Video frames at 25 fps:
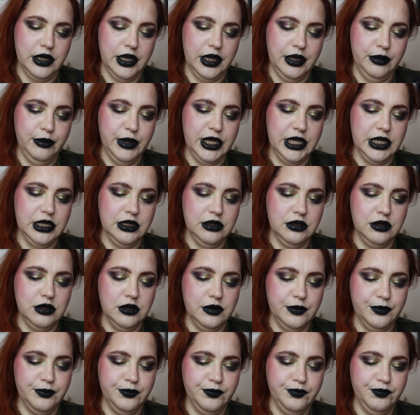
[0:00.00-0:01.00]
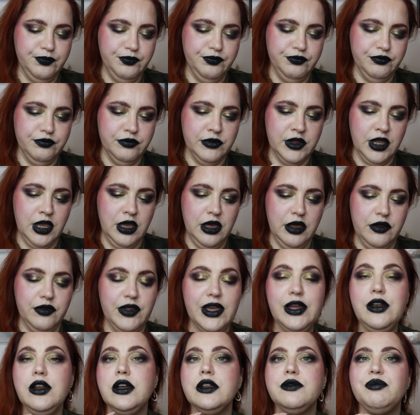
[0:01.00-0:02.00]
mean,
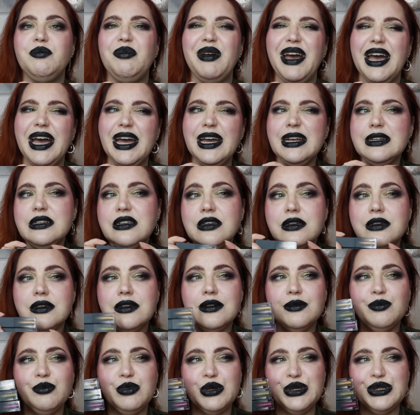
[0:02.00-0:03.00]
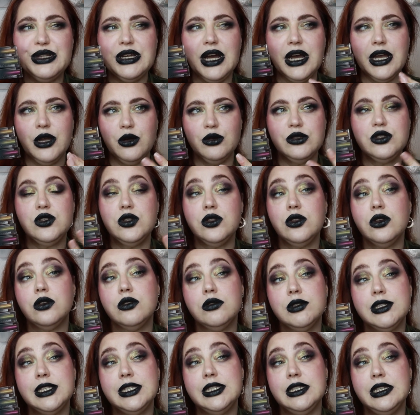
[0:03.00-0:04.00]
they're not bad, but I also
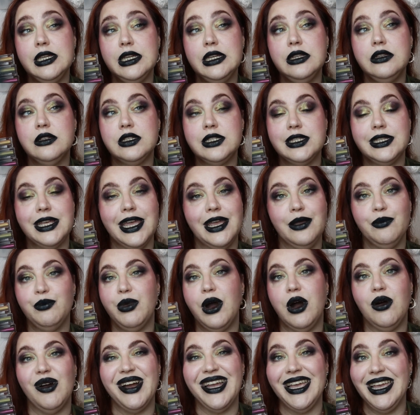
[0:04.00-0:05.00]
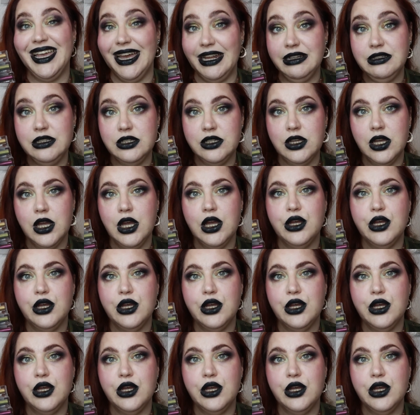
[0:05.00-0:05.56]
don't see the staying power yet.